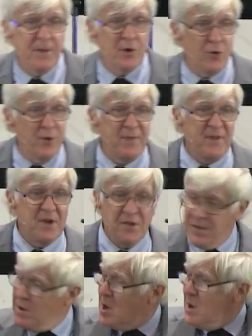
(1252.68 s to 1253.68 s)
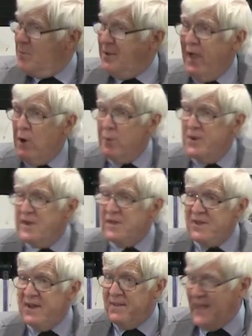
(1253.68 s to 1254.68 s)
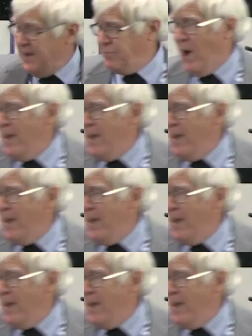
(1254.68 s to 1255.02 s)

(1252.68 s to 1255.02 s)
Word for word: to the Corinthians, but they're resisting. That's